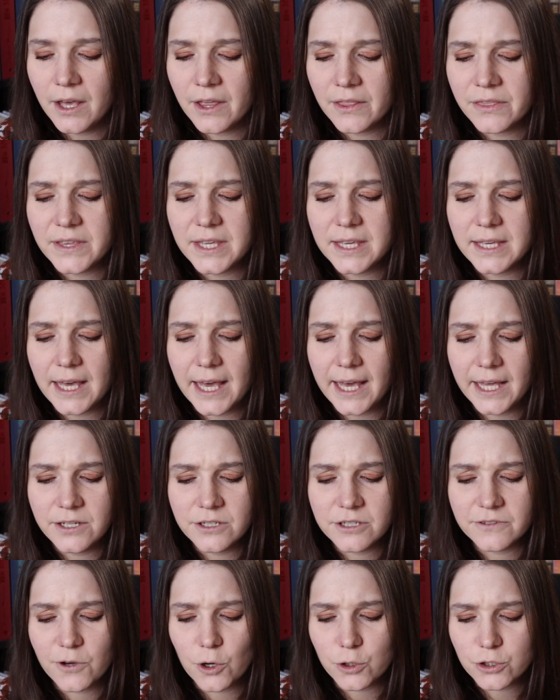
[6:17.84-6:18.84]
at the
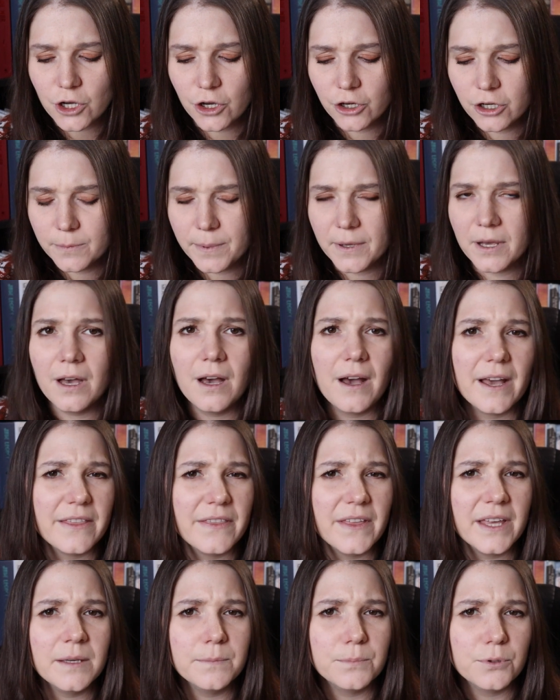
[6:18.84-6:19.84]
end of October. I
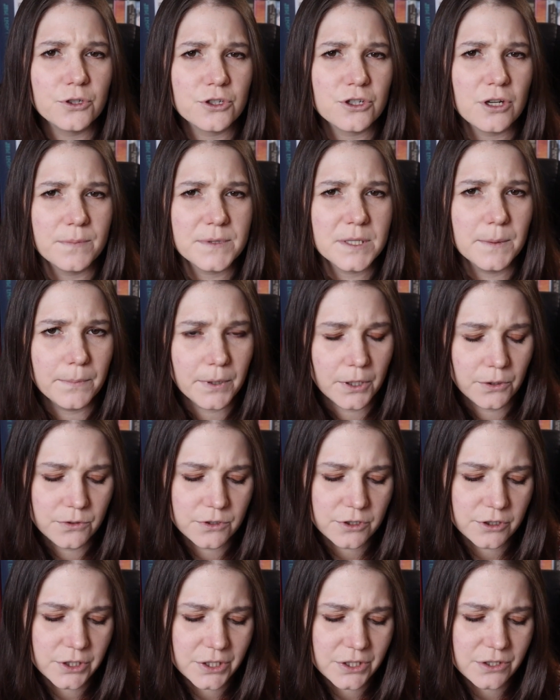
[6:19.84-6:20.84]
think Bookshops and
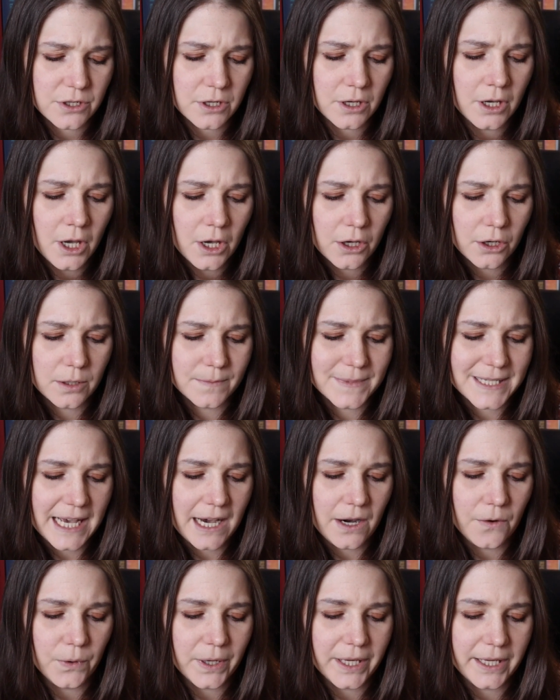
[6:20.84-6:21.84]
Bone Dust comes
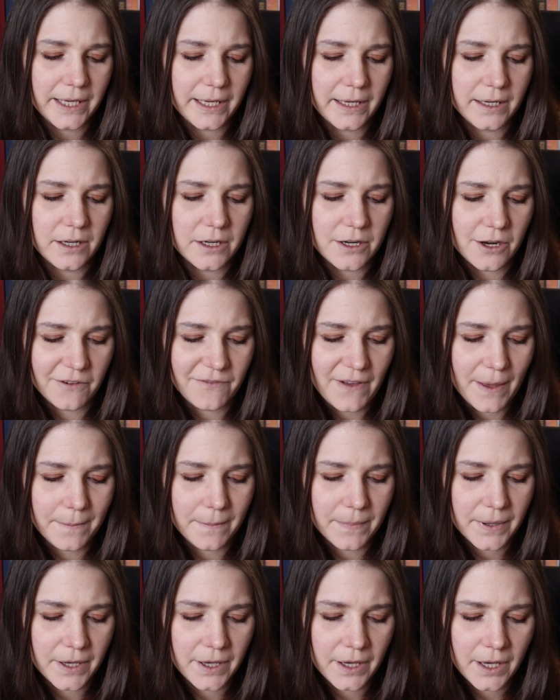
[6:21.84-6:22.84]
out in
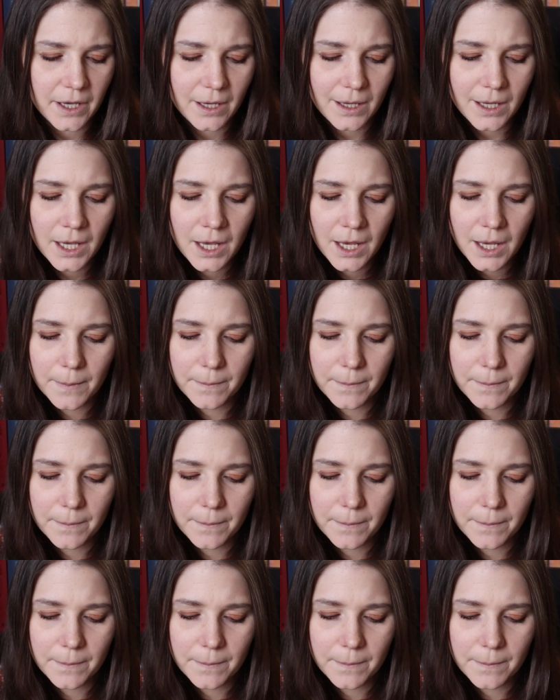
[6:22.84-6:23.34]
November,